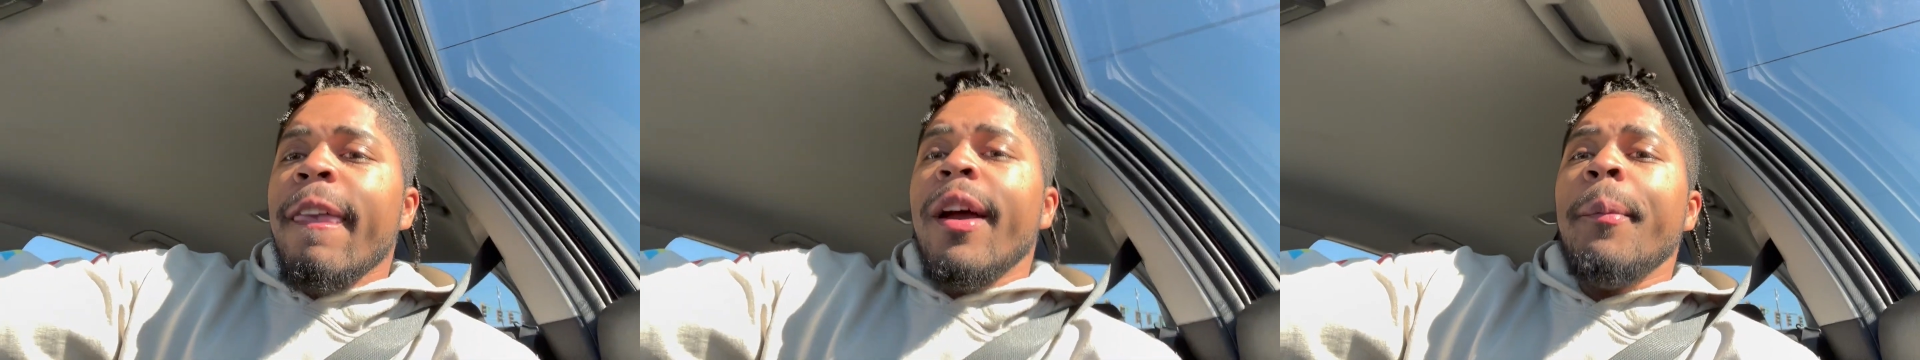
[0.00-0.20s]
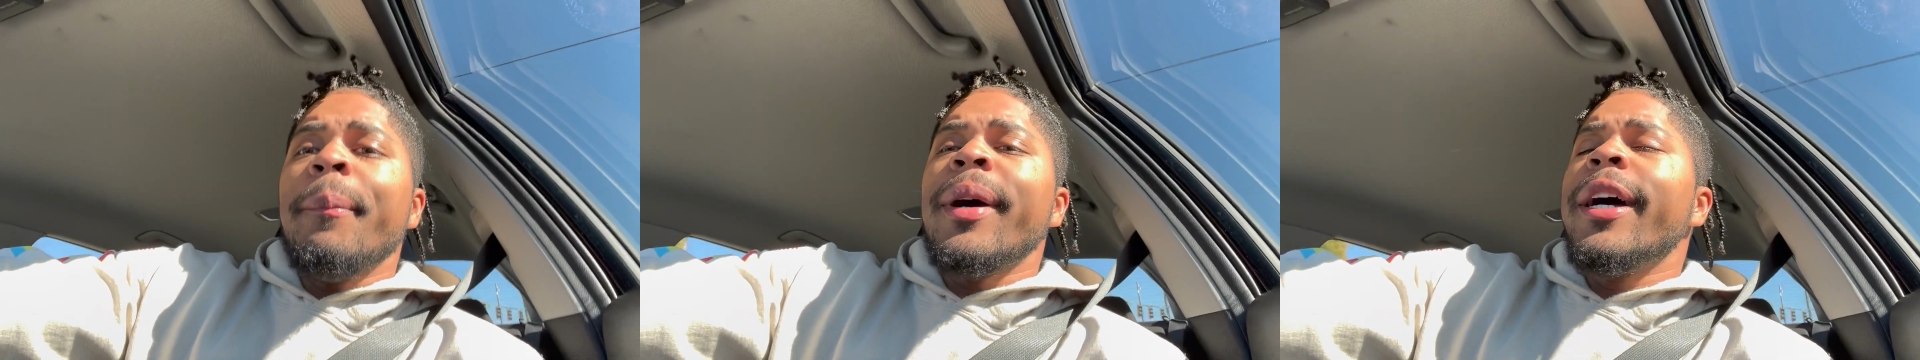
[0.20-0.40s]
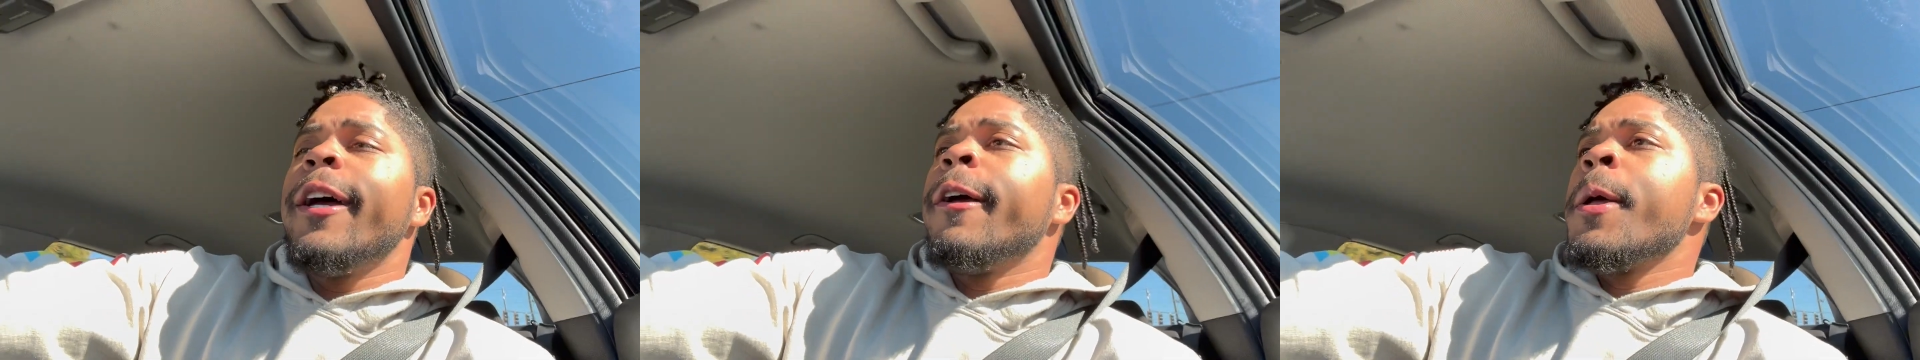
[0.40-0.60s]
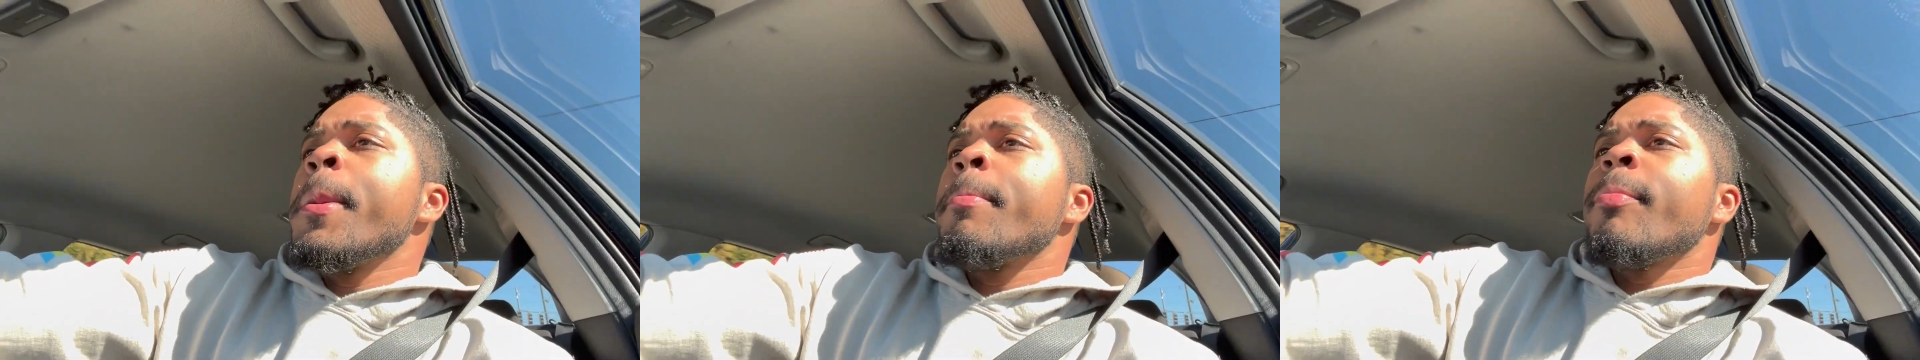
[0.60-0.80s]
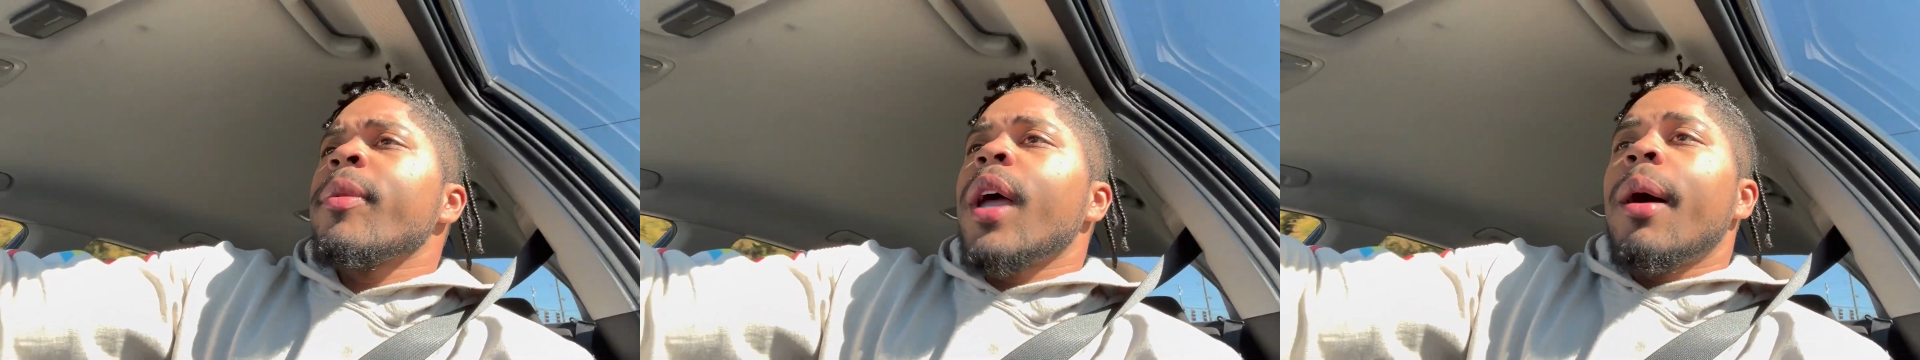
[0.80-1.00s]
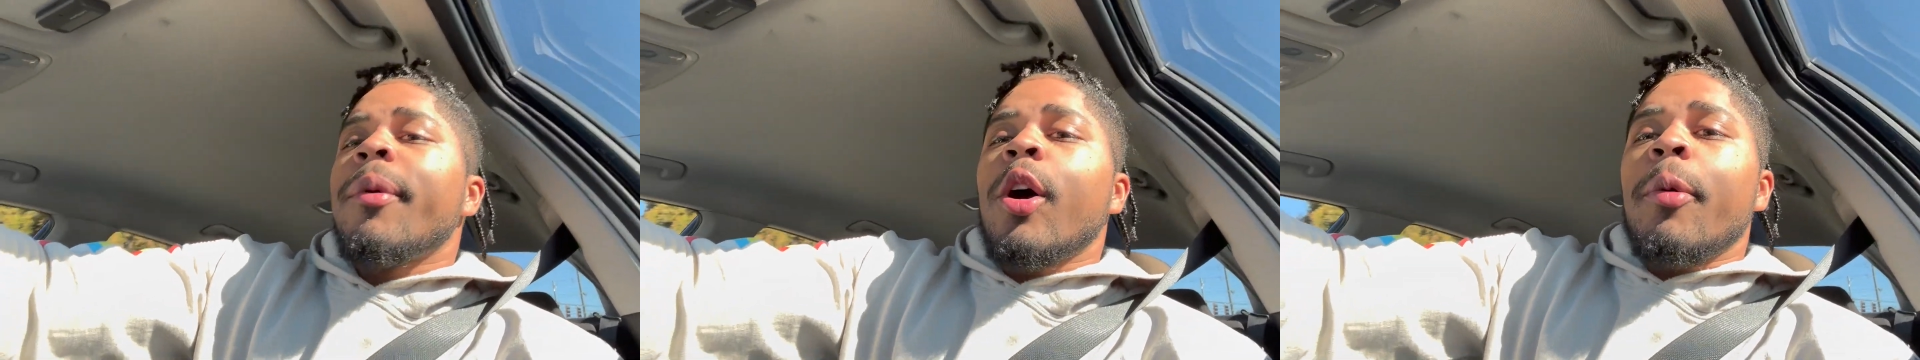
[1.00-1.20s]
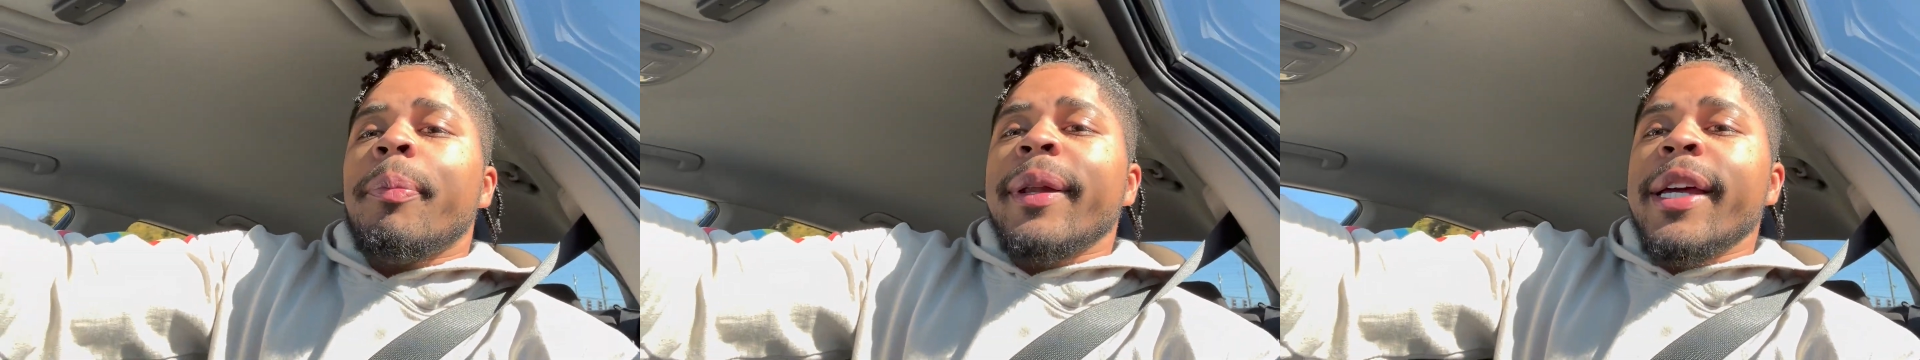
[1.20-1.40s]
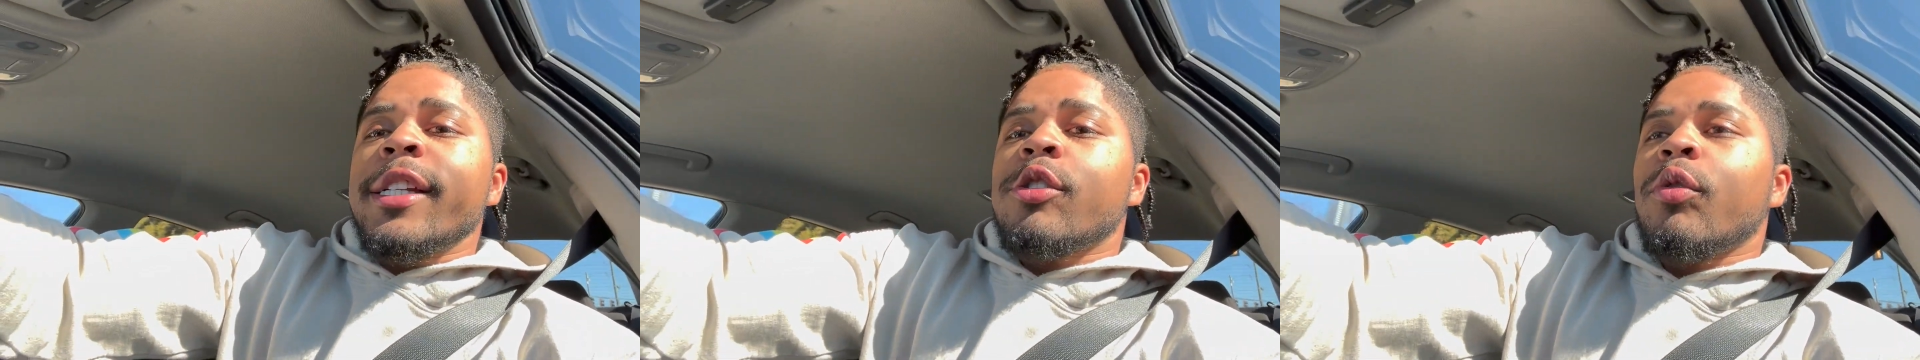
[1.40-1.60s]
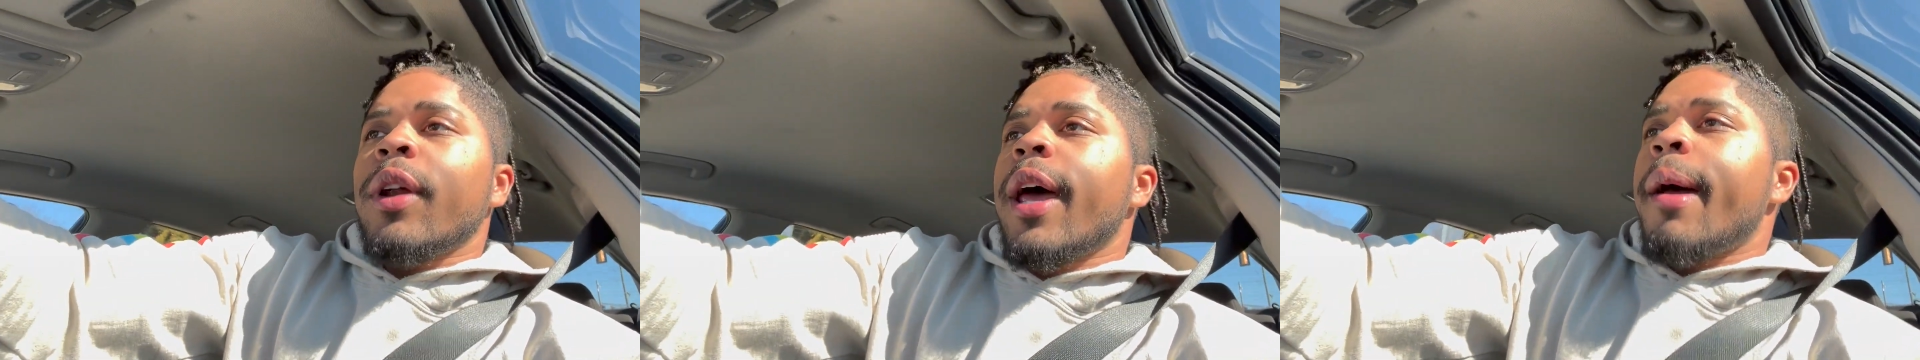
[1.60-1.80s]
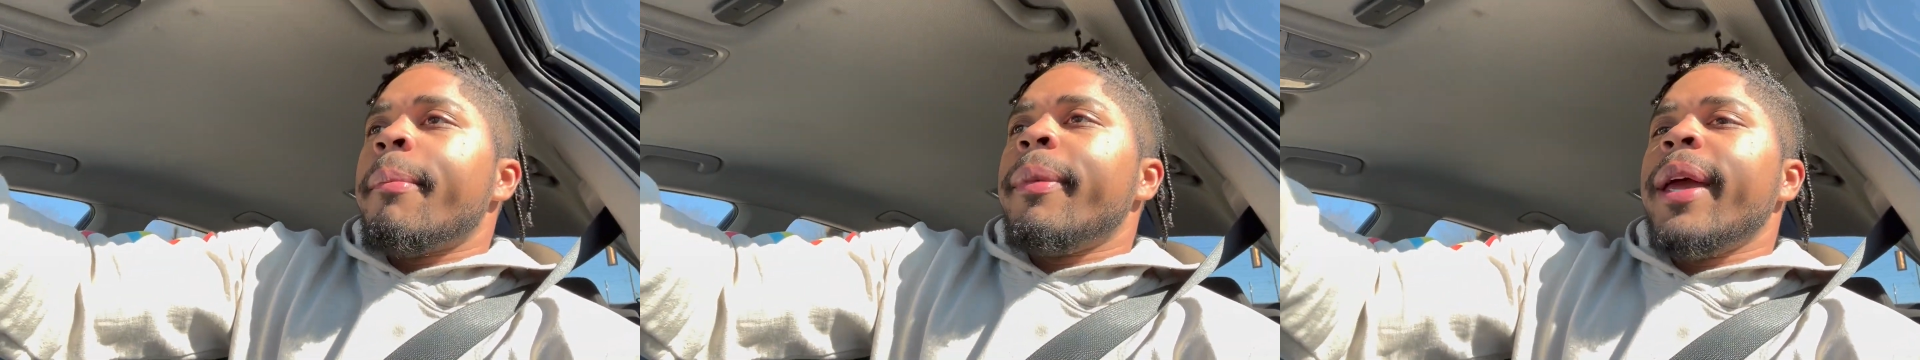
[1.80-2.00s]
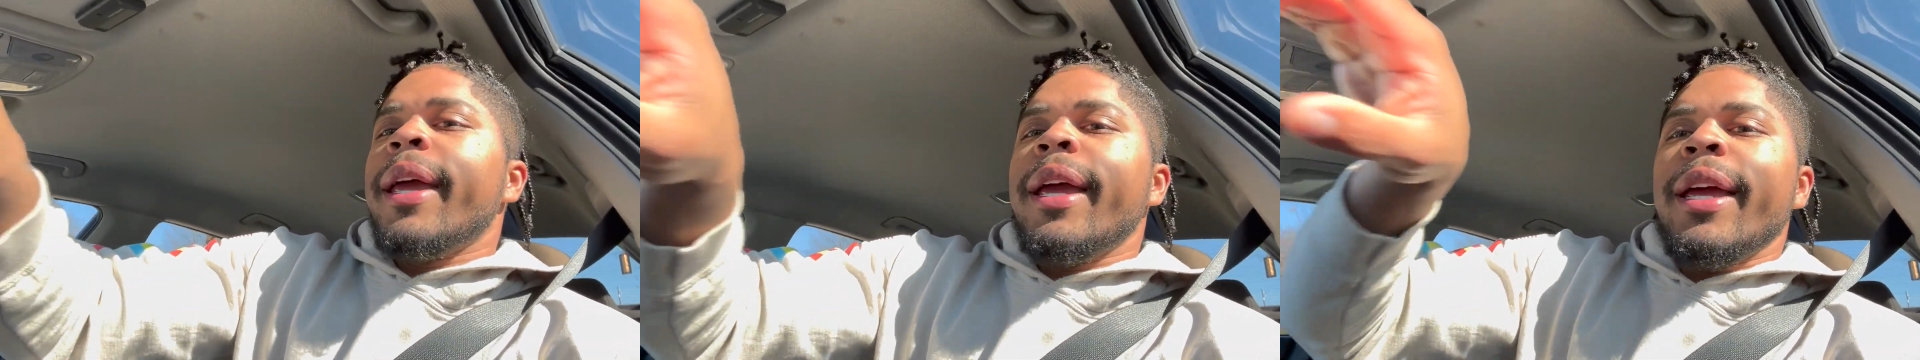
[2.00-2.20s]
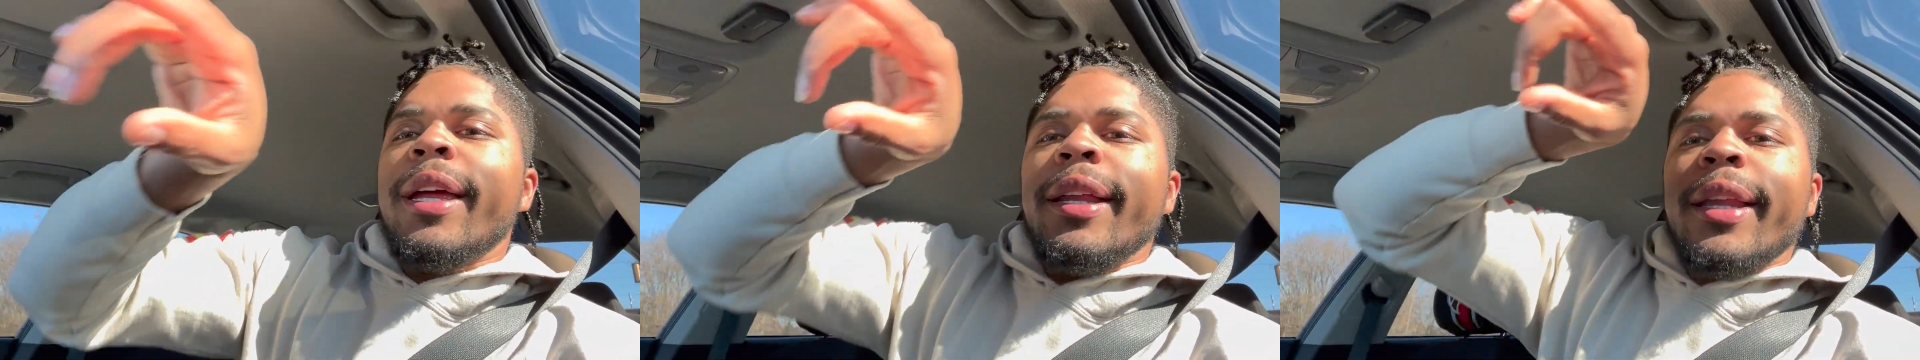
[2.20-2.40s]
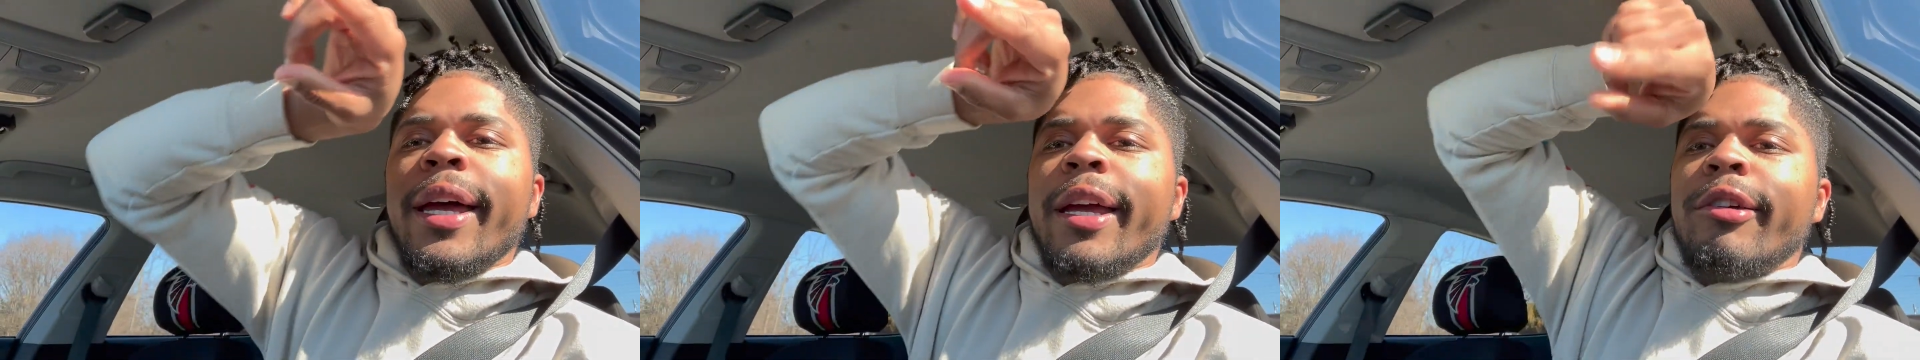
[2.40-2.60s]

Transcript: But I'm gonna place what I made like